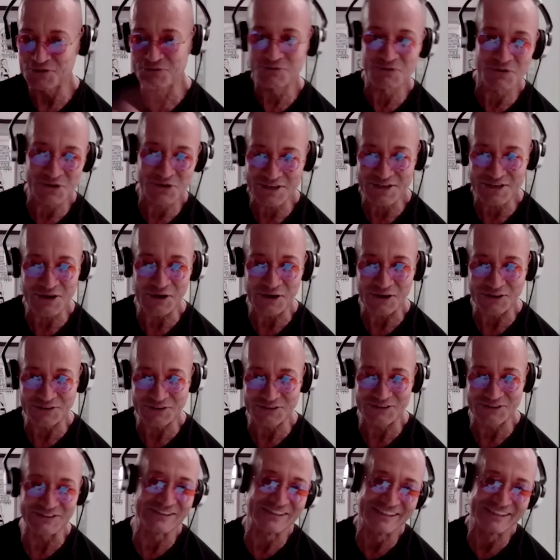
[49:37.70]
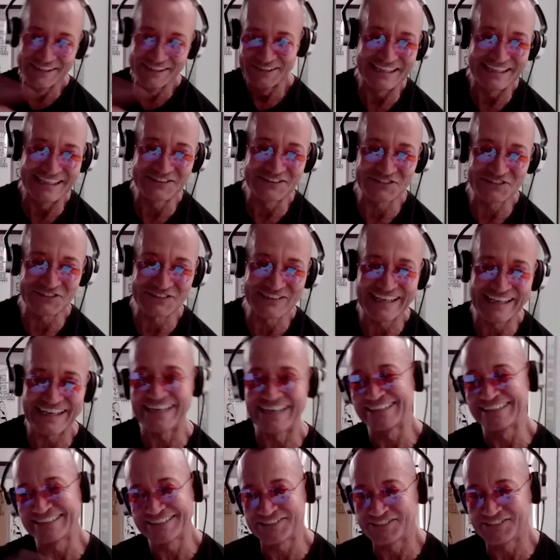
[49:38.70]
you work harder than you
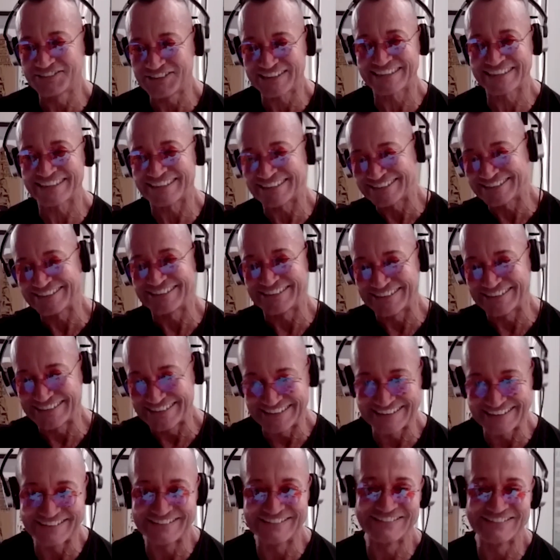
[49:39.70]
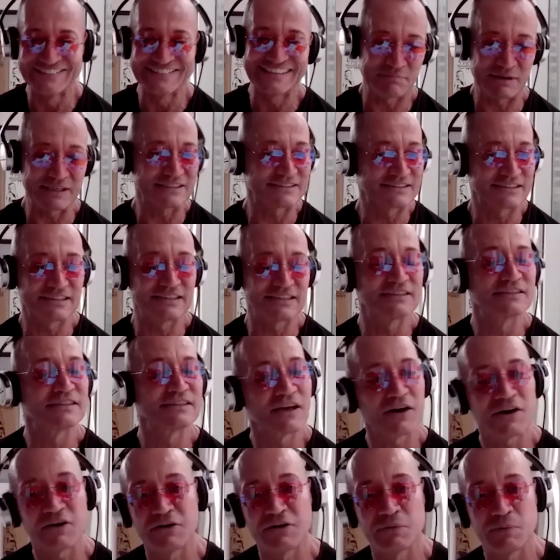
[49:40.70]
relax, you work harder. No. Yeah. But uh,
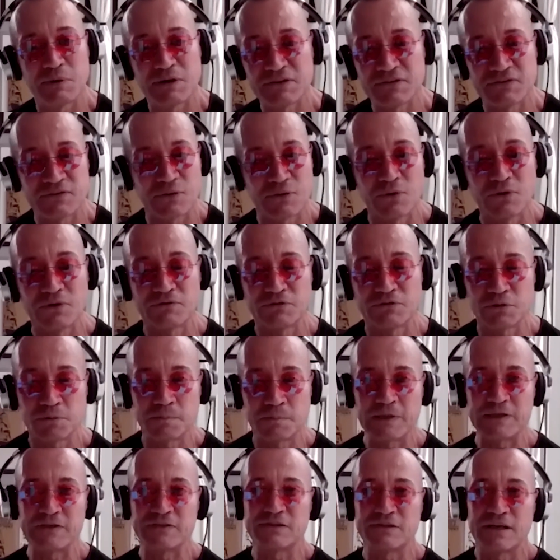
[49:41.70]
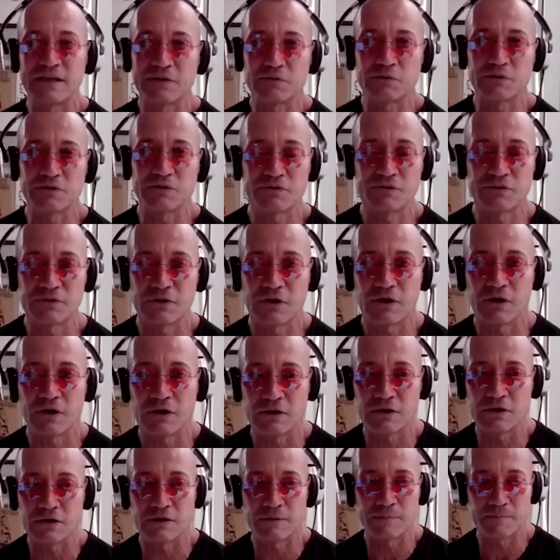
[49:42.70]
no, it was all over the place. Then I was
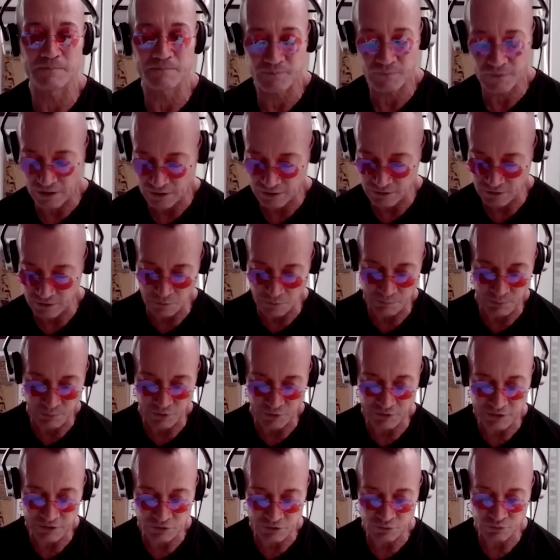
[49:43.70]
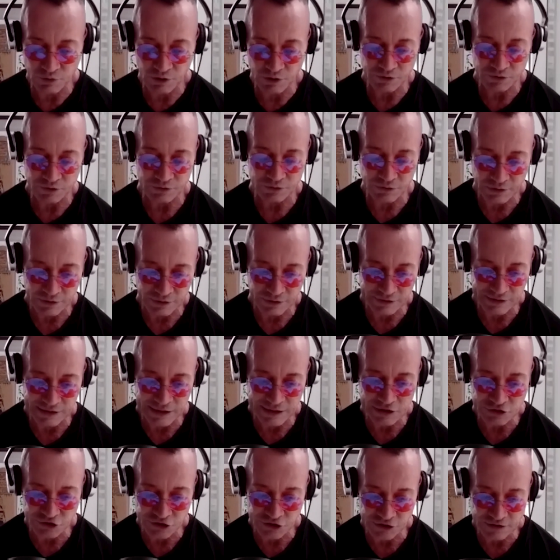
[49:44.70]
uh, um, comparing to other uh,
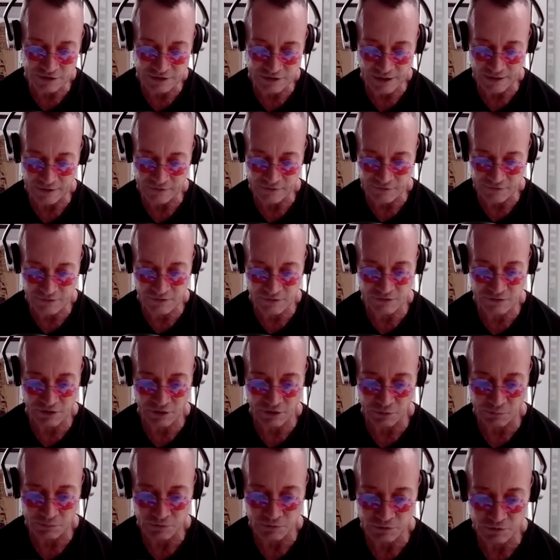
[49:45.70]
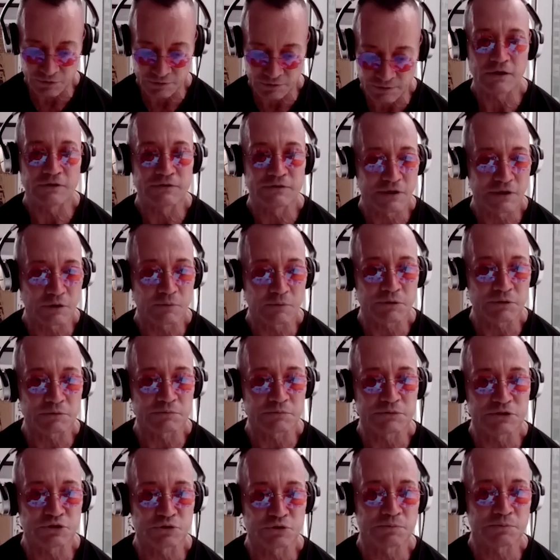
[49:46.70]
aging tests, telomere, uh,
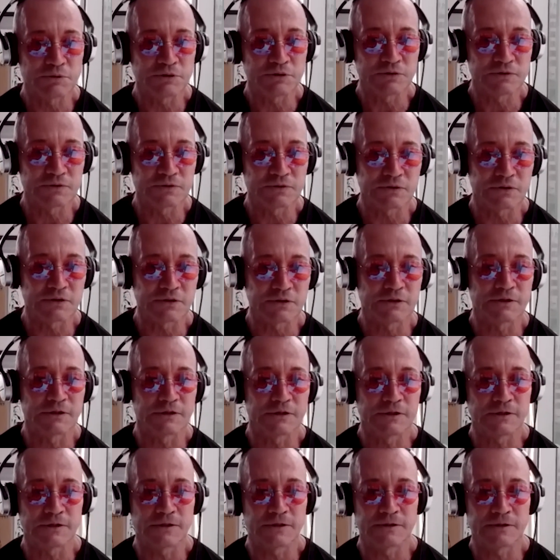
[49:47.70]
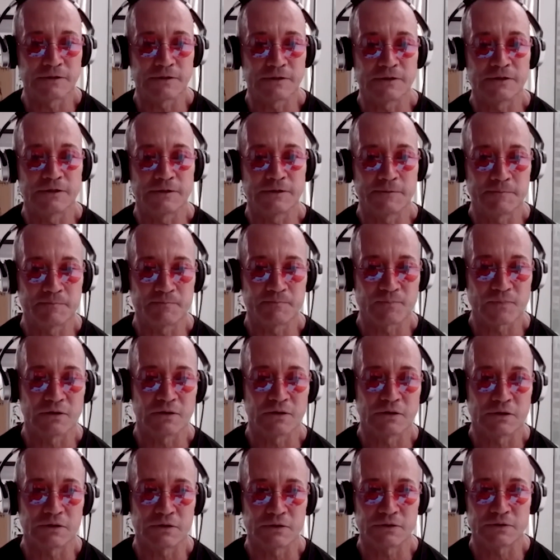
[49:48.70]
telomere measurement, uh, um,
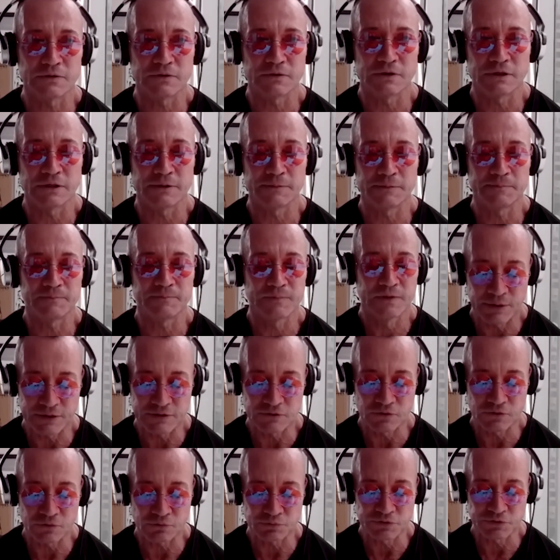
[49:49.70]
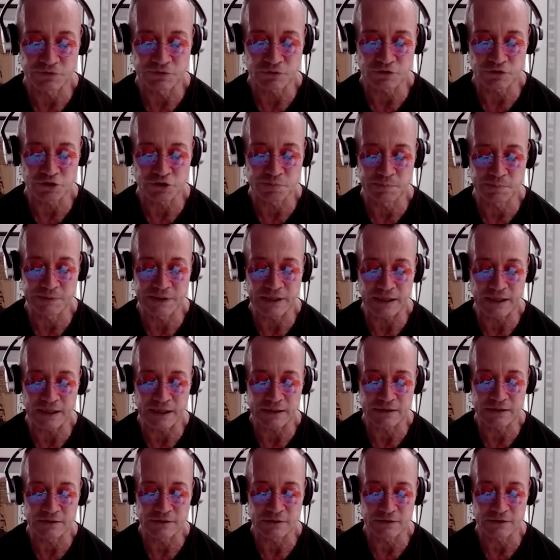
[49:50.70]
or, um, but the research
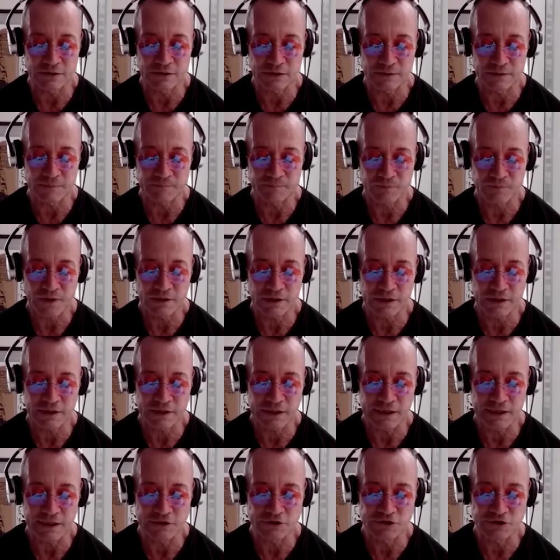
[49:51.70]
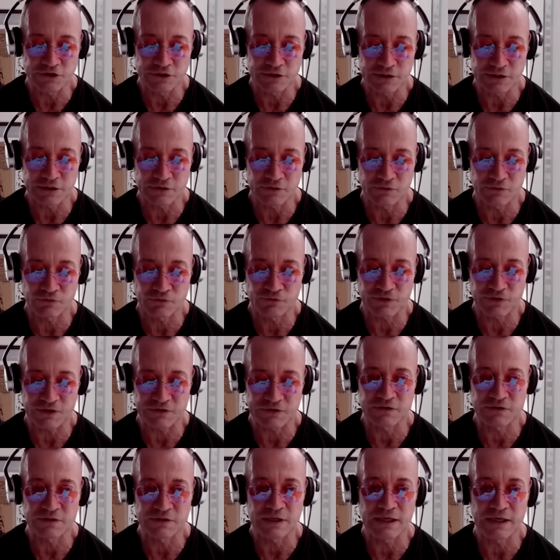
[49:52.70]
behind um, glycan age is
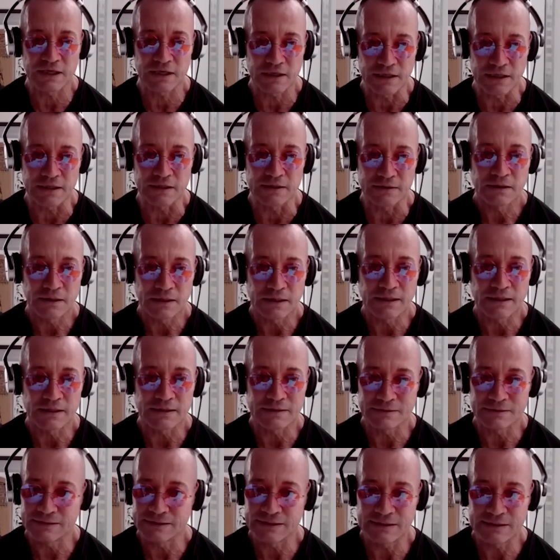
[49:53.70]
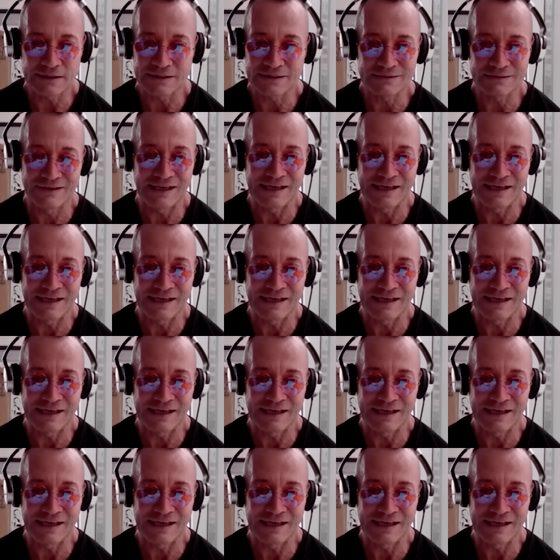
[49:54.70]
fascinating. Uh, Yep.